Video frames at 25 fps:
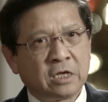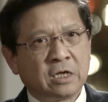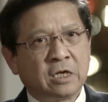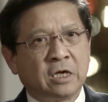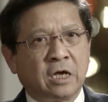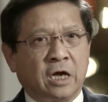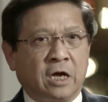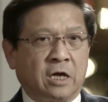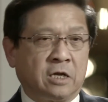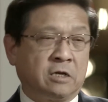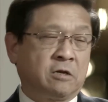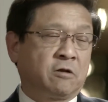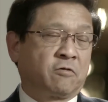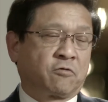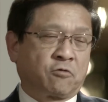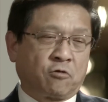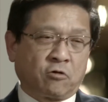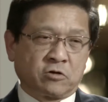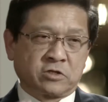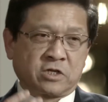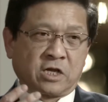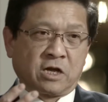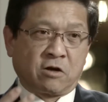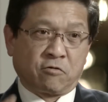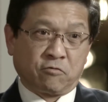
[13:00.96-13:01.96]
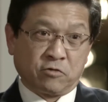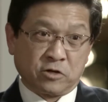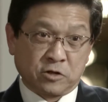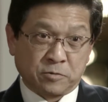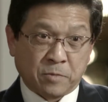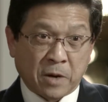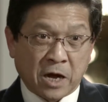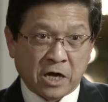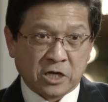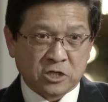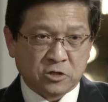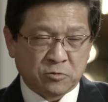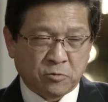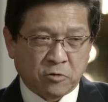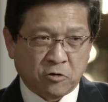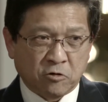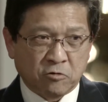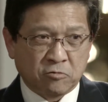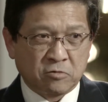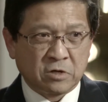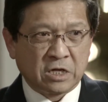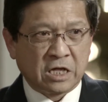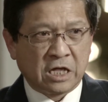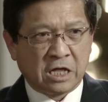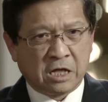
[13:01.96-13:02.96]
And of course, they are
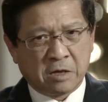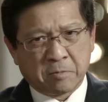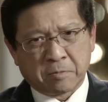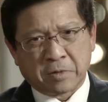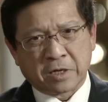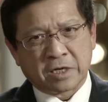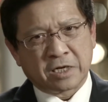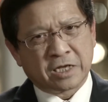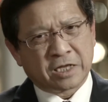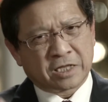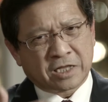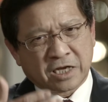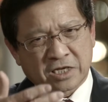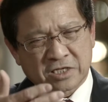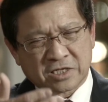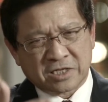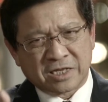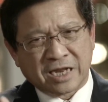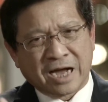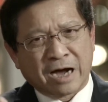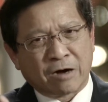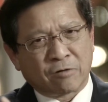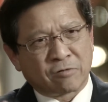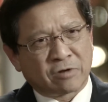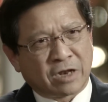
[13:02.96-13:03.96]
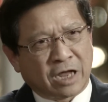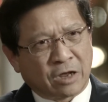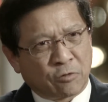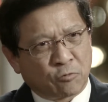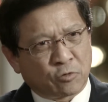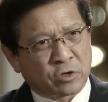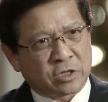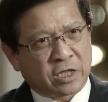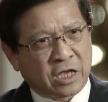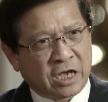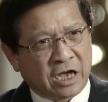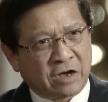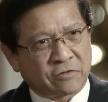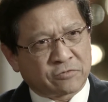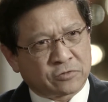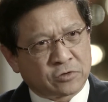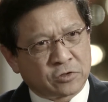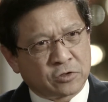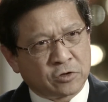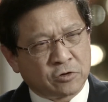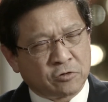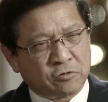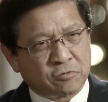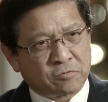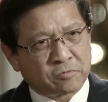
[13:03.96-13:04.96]
responsible, but it doesn't outline what they have to
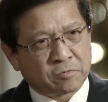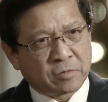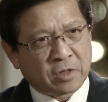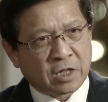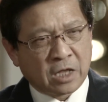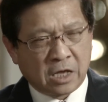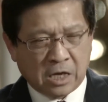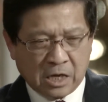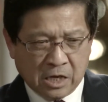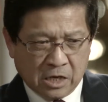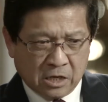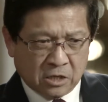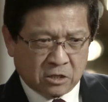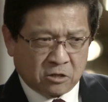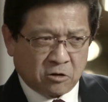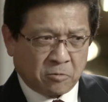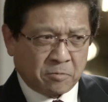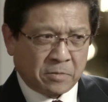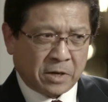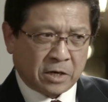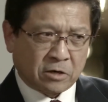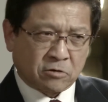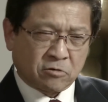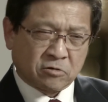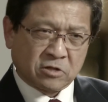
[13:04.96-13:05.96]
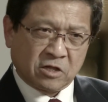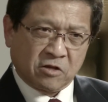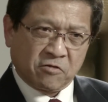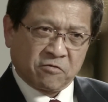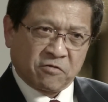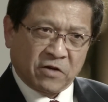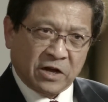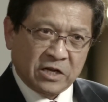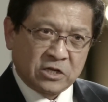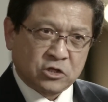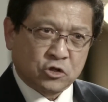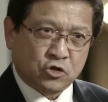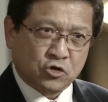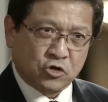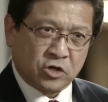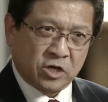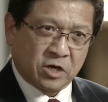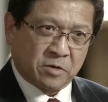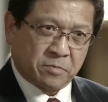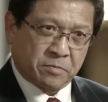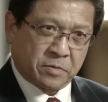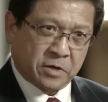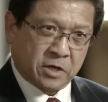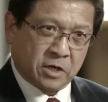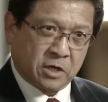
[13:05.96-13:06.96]
do. The medical device
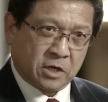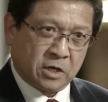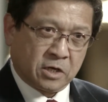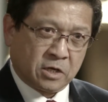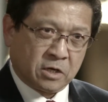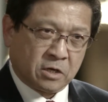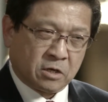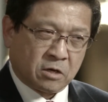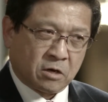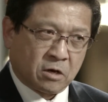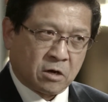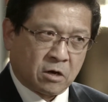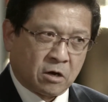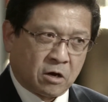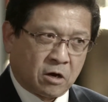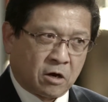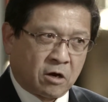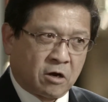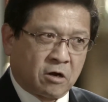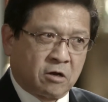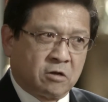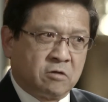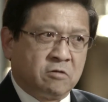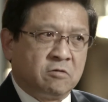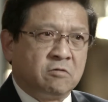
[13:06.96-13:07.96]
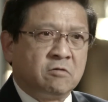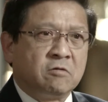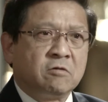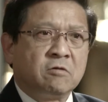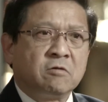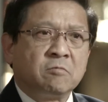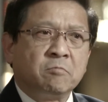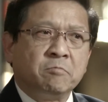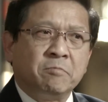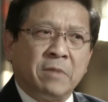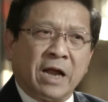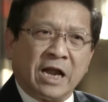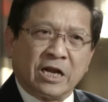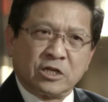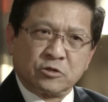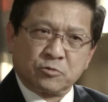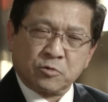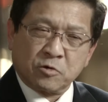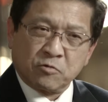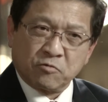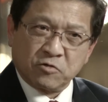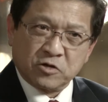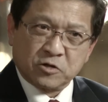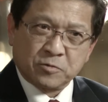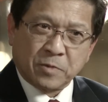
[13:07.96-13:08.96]
GMP on
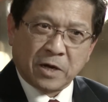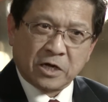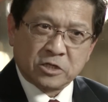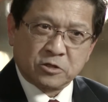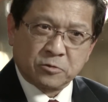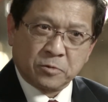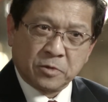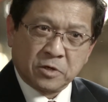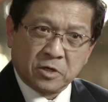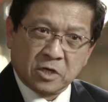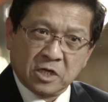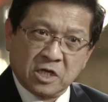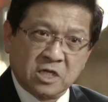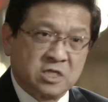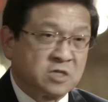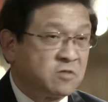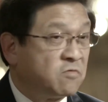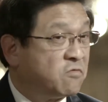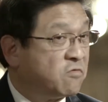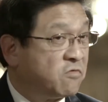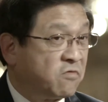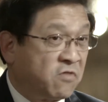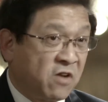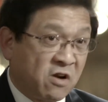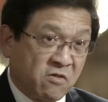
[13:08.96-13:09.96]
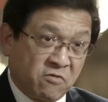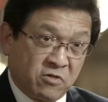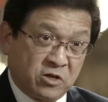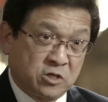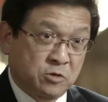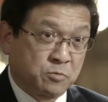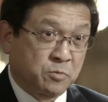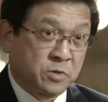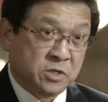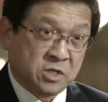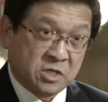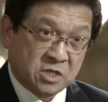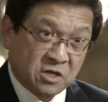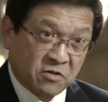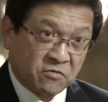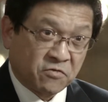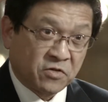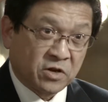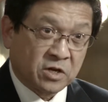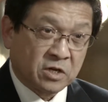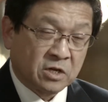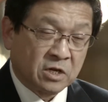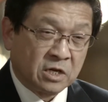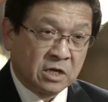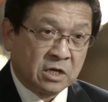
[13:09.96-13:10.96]
management responsibility is very
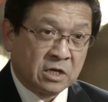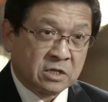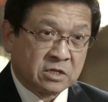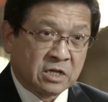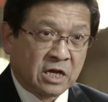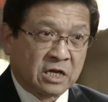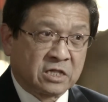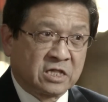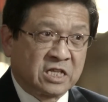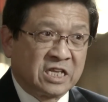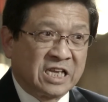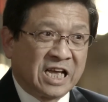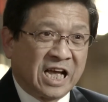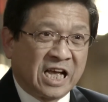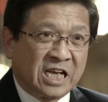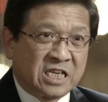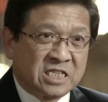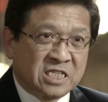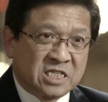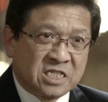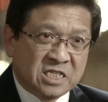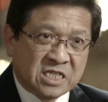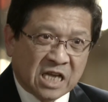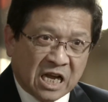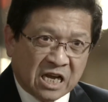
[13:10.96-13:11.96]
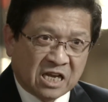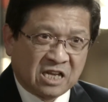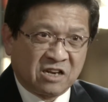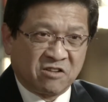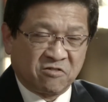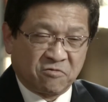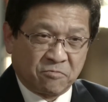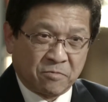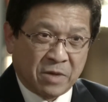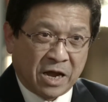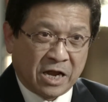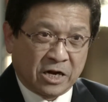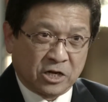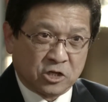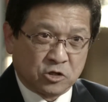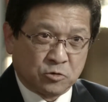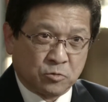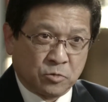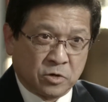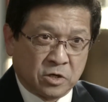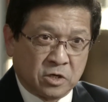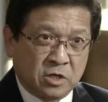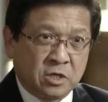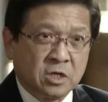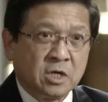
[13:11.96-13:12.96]
specific, that the executive
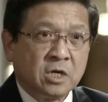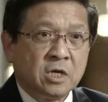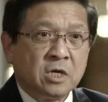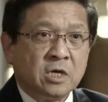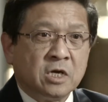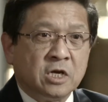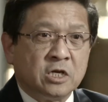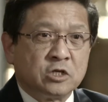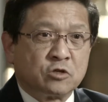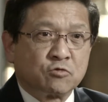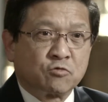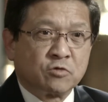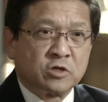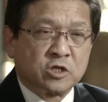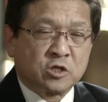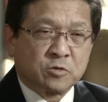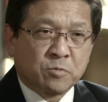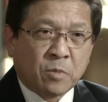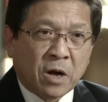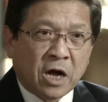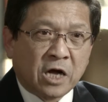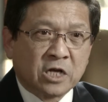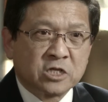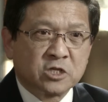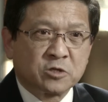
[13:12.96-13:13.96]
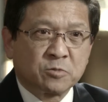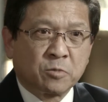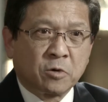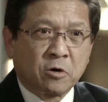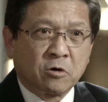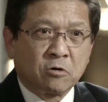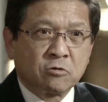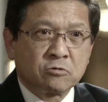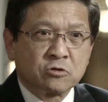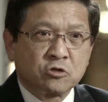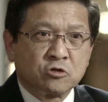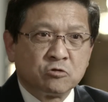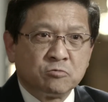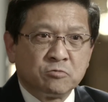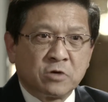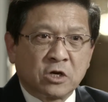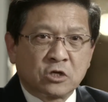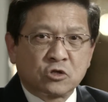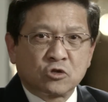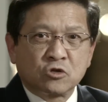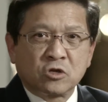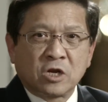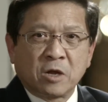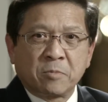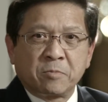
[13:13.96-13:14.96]
management is responsible to make
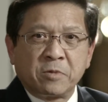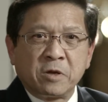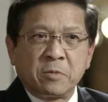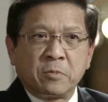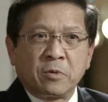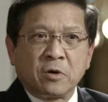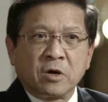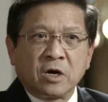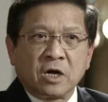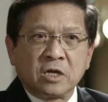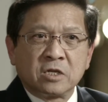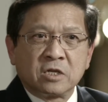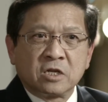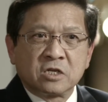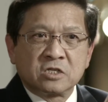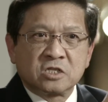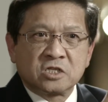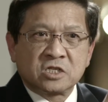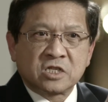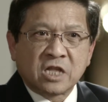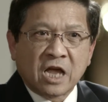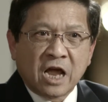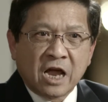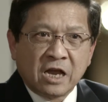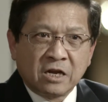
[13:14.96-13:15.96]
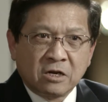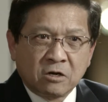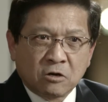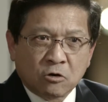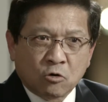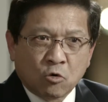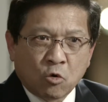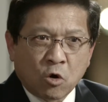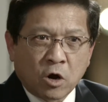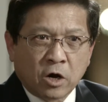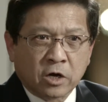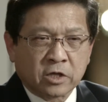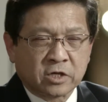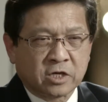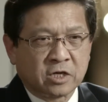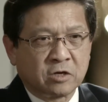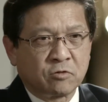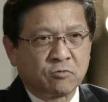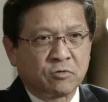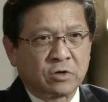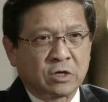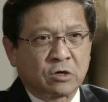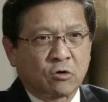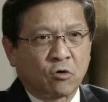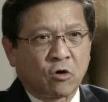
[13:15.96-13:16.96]
sure that people understand the quality
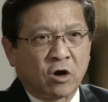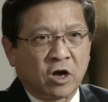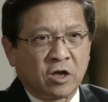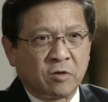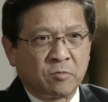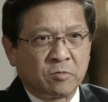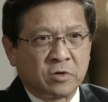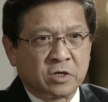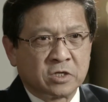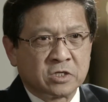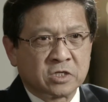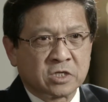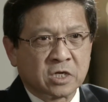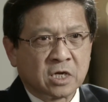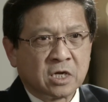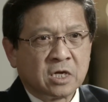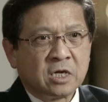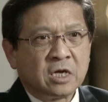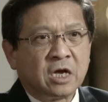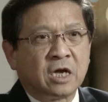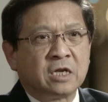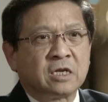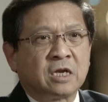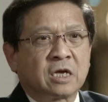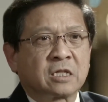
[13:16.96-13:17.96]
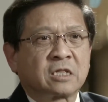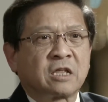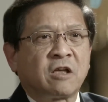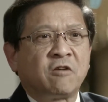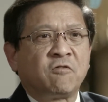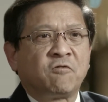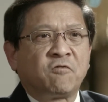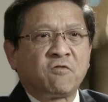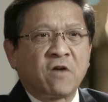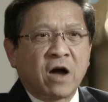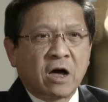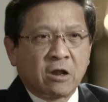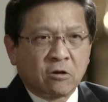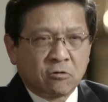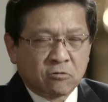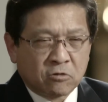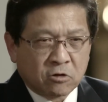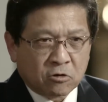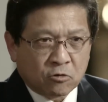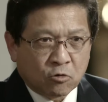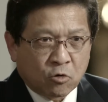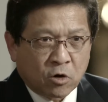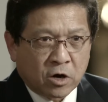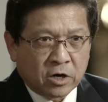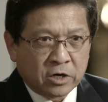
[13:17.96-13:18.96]
requirements and that they follow the
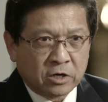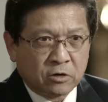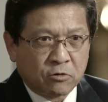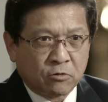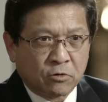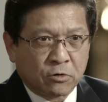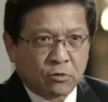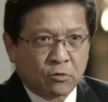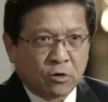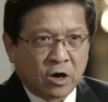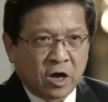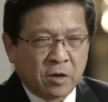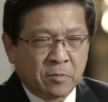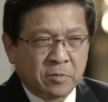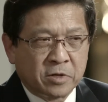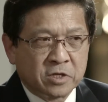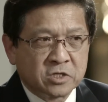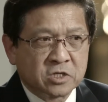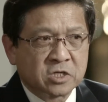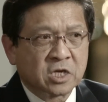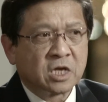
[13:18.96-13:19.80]
quality requirements,